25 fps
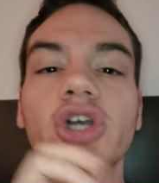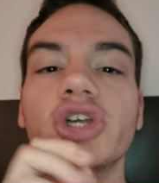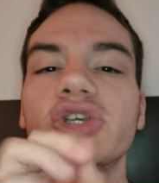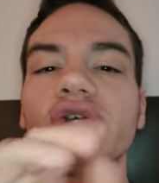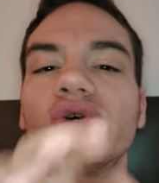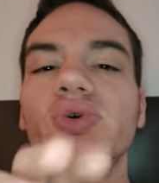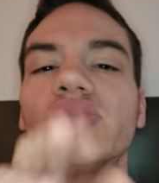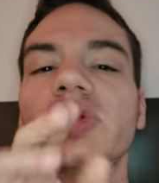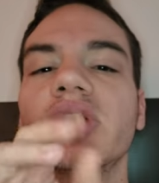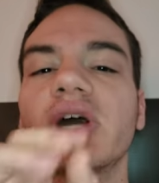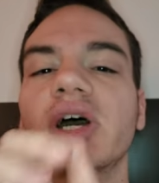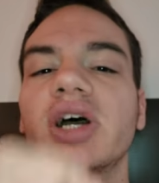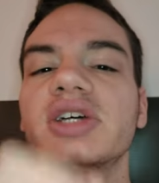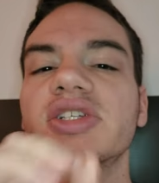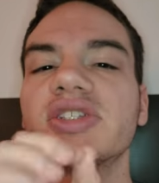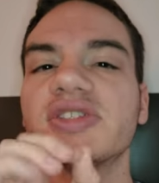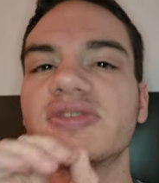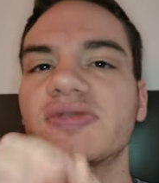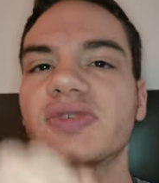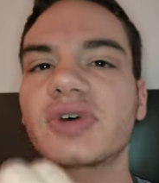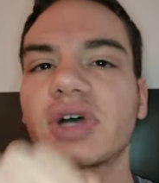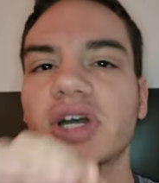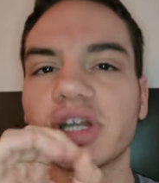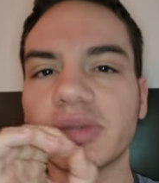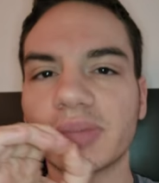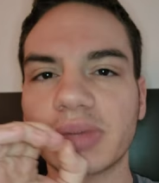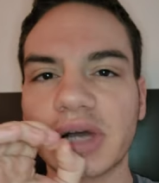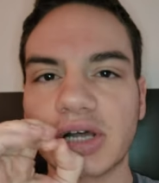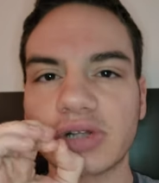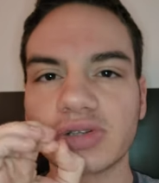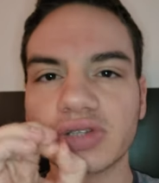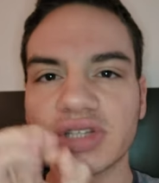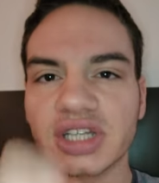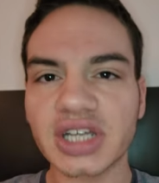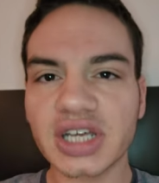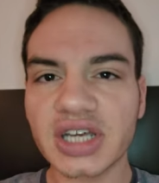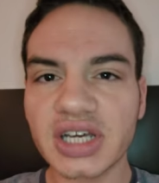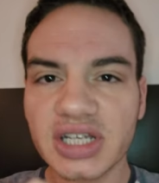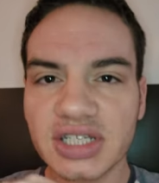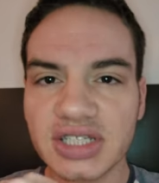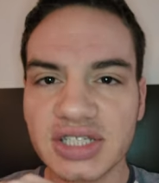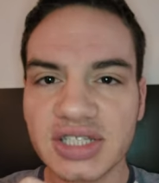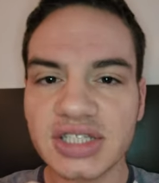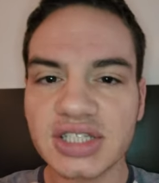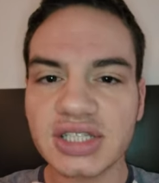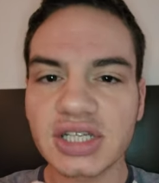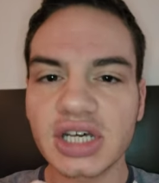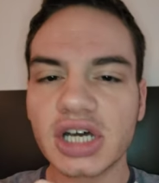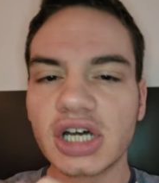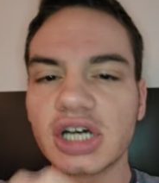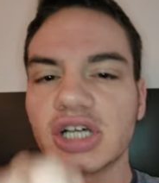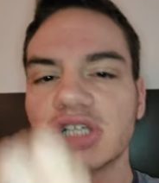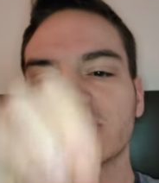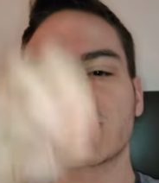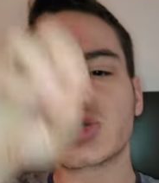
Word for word: you guys fight about this